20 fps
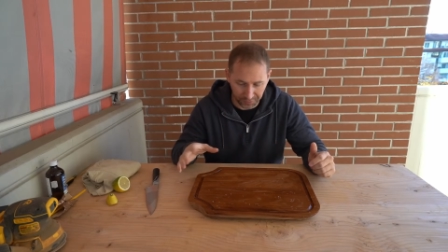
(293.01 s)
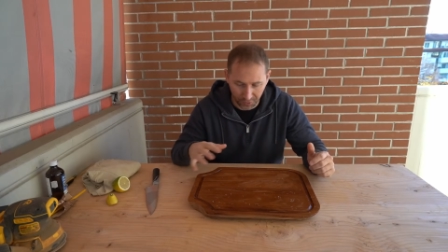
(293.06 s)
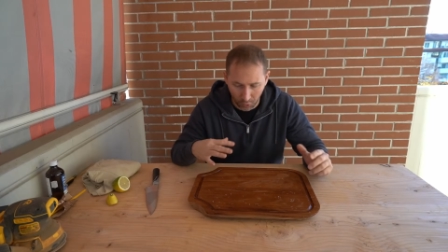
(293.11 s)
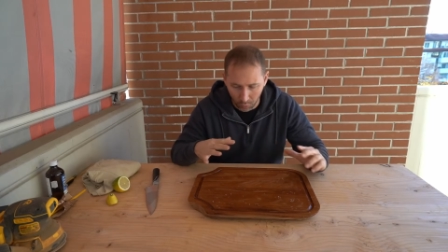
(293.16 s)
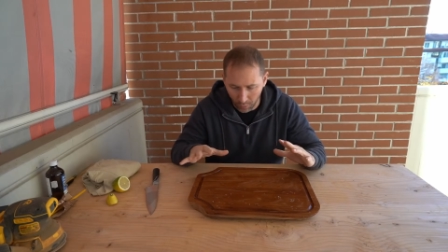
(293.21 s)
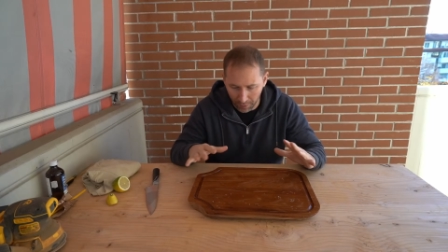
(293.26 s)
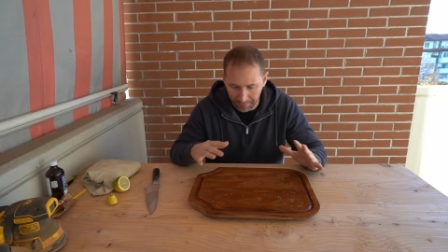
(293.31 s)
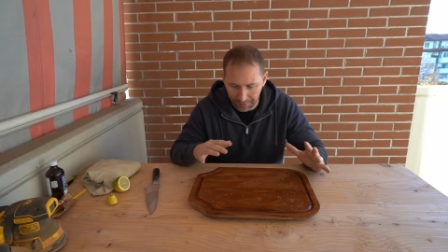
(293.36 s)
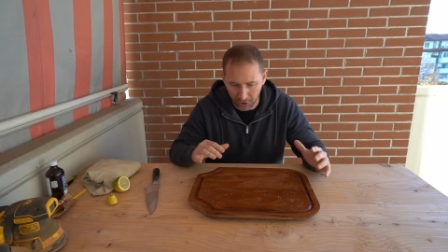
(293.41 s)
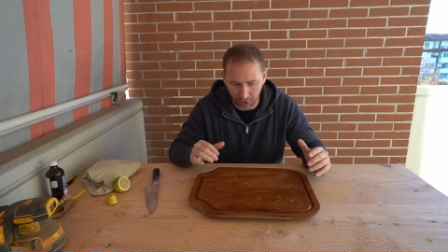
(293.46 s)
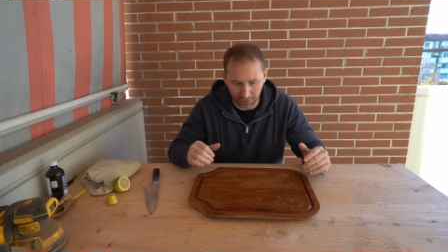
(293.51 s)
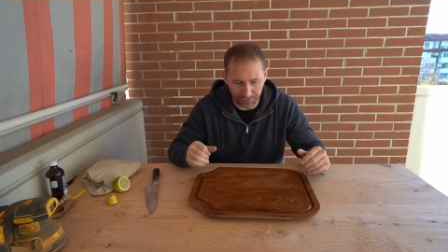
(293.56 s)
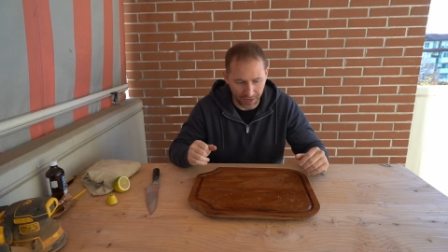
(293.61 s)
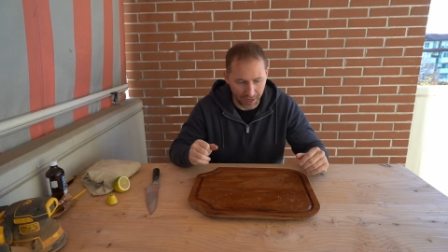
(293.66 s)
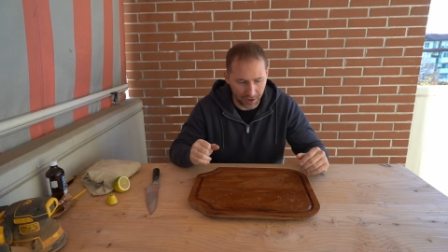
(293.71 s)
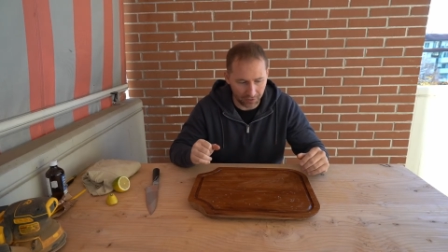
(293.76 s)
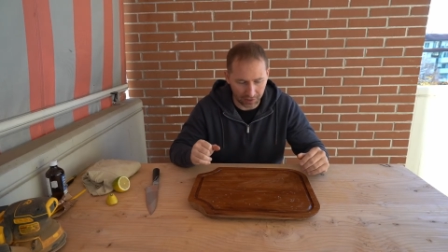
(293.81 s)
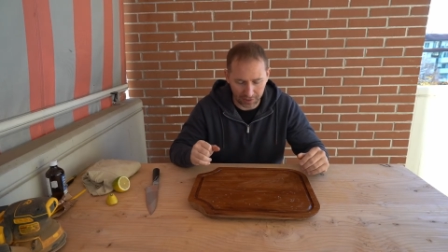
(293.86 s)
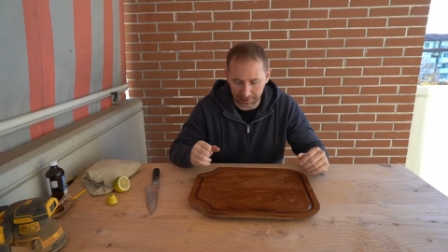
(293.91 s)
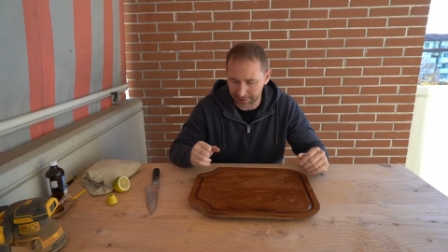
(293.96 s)
wipe it all
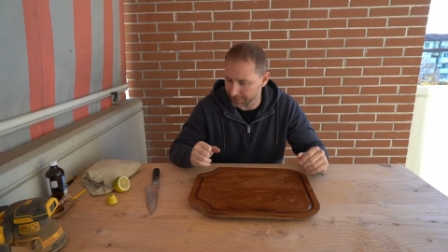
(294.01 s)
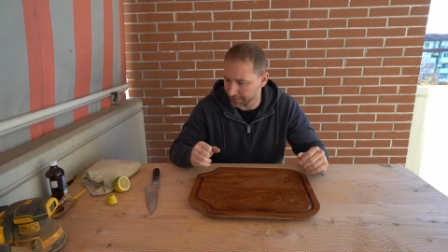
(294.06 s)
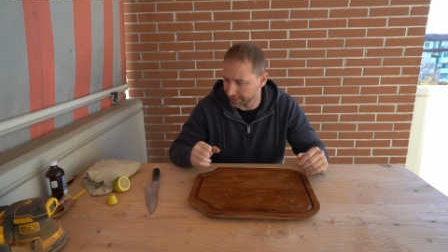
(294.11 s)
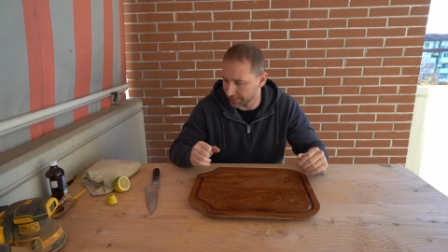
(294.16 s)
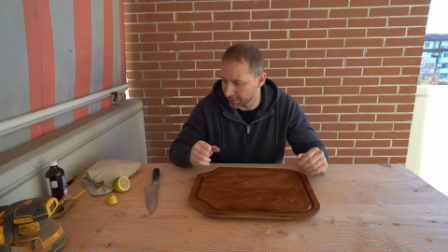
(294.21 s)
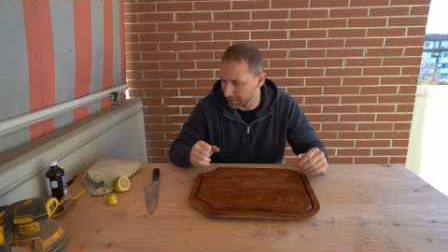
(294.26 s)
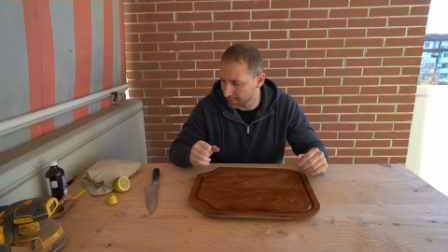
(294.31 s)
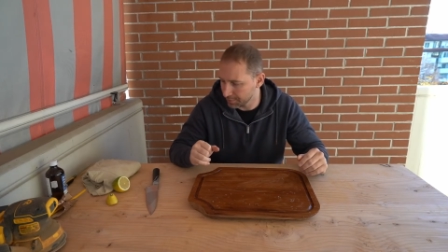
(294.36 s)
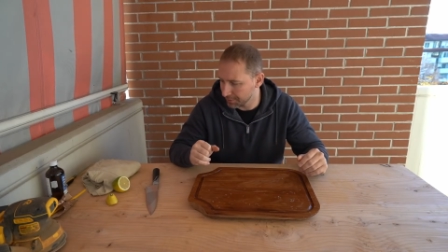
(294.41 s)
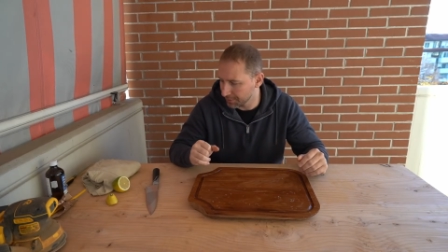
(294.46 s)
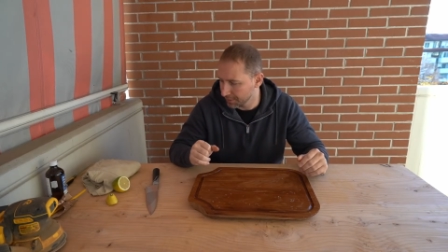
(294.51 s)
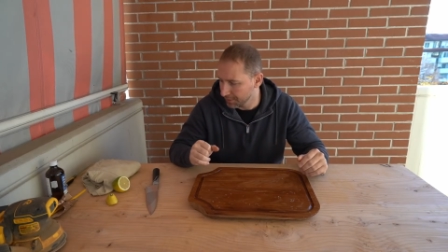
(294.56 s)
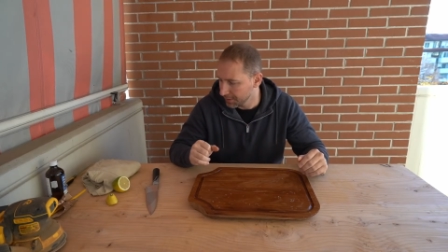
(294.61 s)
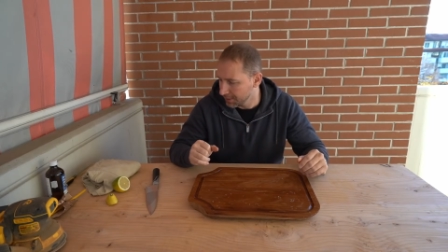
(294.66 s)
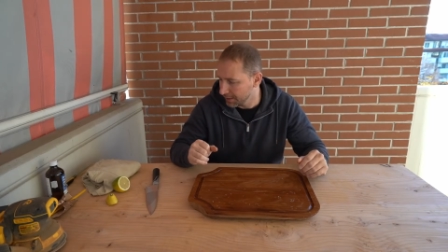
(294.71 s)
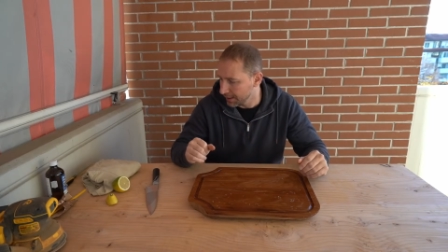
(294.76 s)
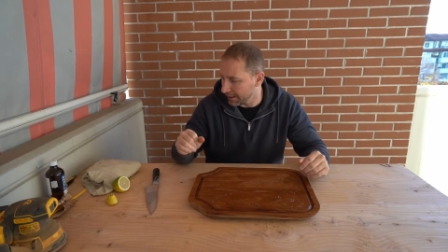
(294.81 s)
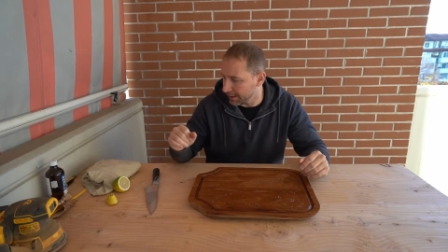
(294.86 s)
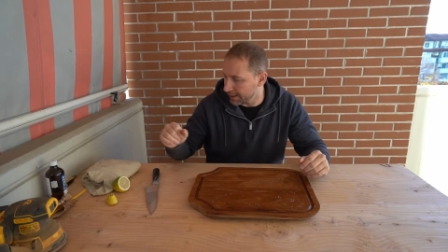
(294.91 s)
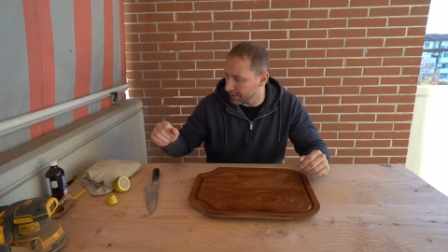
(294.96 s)
down, clean it up,
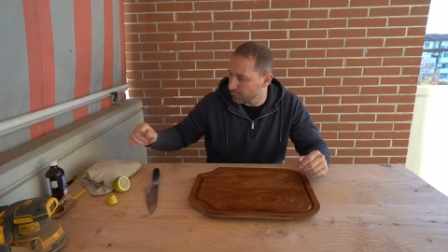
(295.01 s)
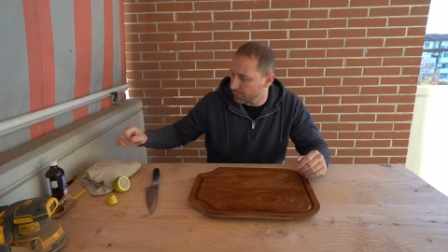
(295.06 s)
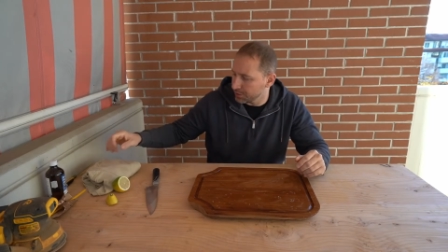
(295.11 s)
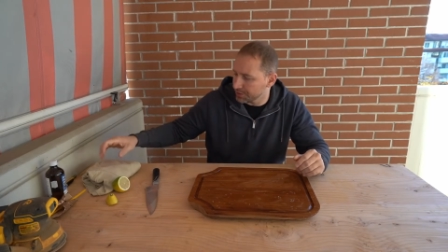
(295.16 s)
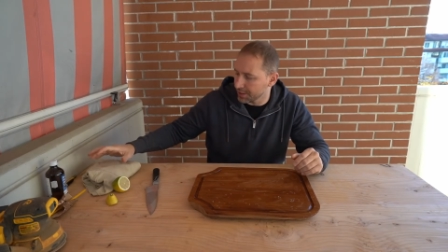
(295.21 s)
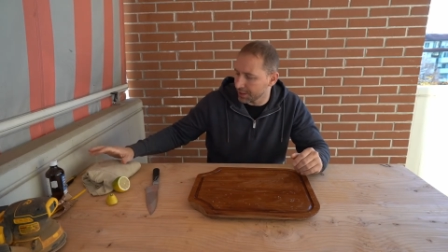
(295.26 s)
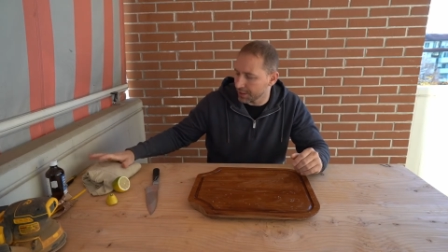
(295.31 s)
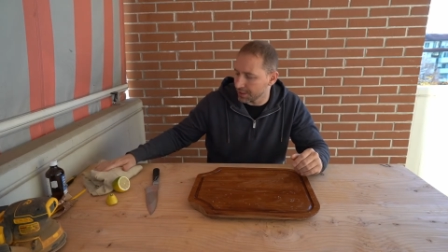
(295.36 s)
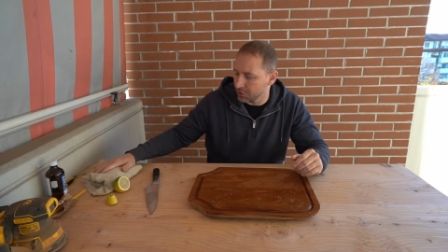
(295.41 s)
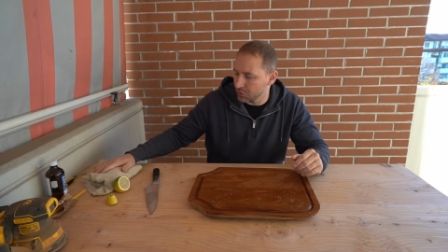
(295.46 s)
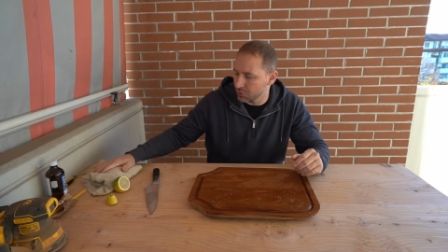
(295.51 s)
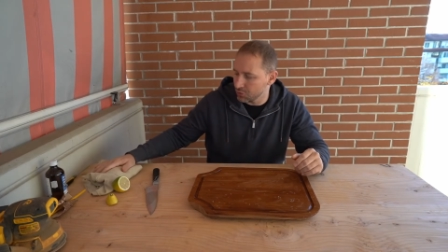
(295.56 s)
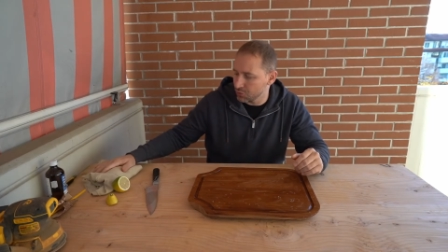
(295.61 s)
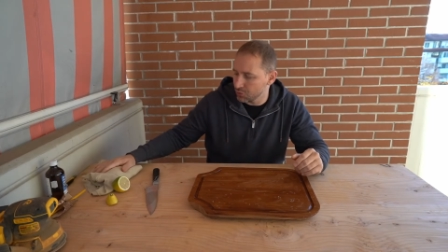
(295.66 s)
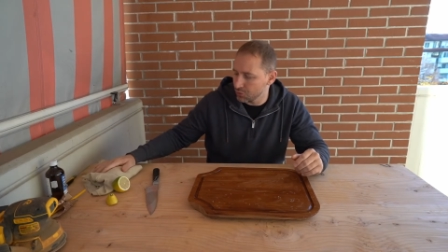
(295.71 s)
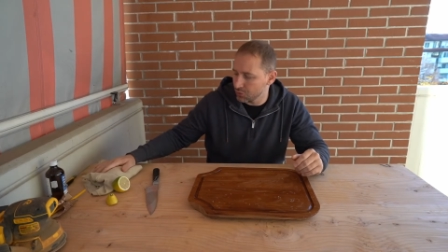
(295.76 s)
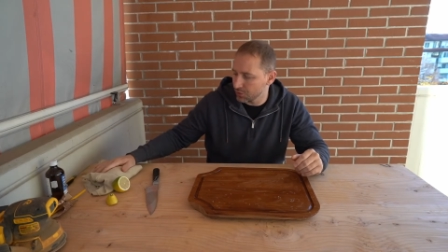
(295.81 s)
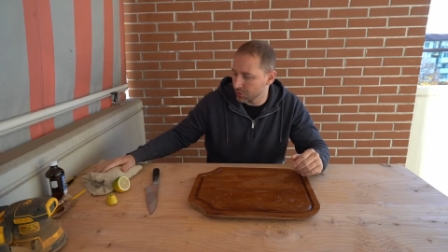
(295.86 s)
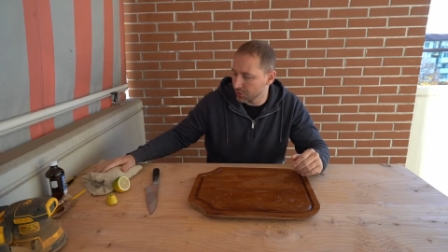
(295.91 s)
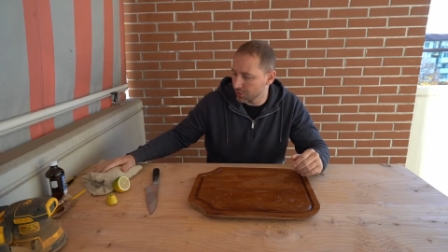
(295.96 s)
and with a
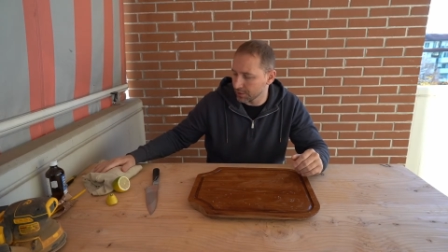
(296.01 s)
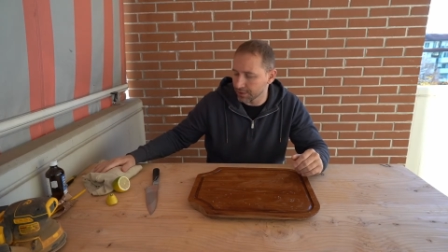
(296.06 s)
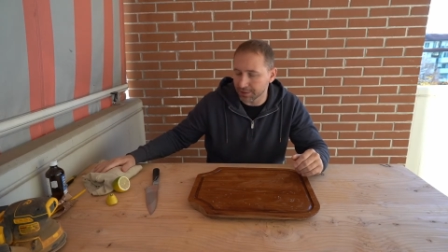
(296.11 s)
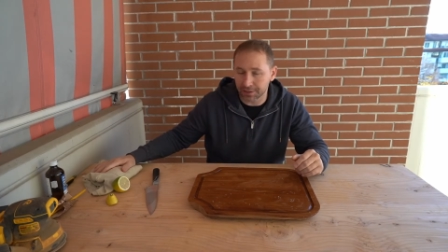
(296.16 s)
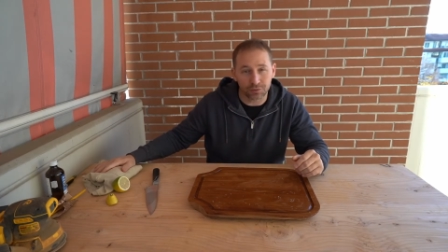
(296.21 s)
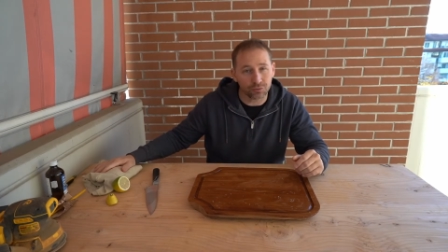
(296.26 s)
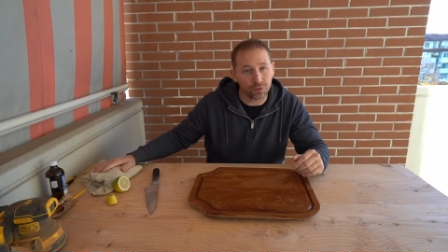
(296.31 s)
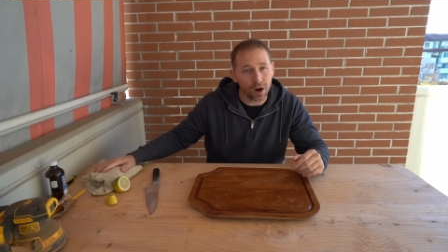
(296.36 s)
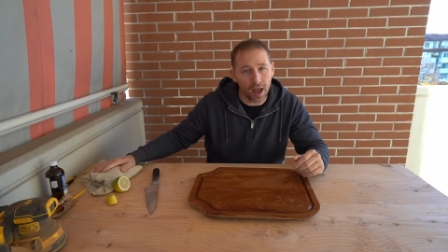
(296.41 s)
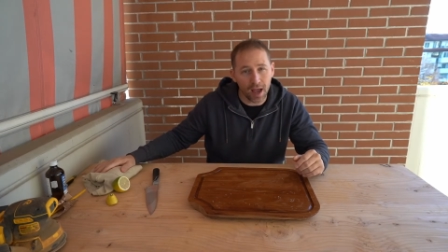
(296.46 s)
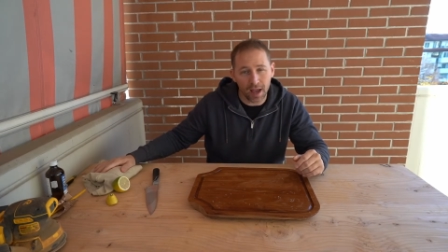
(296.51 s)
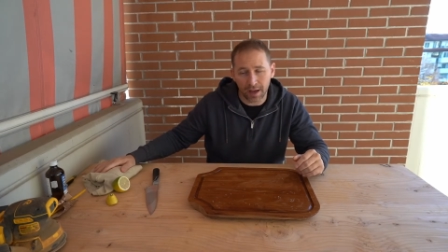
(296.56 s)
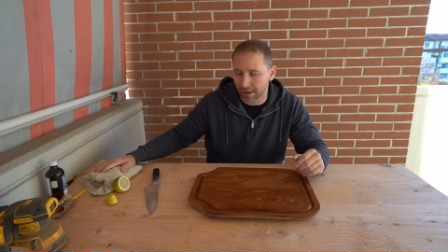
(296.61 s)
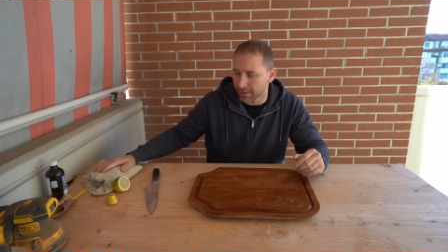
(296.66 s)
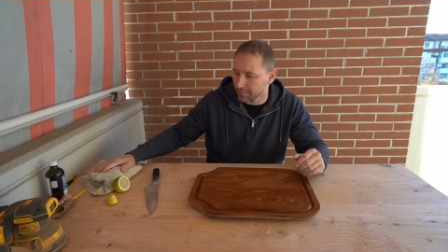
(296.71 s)
new clean rag,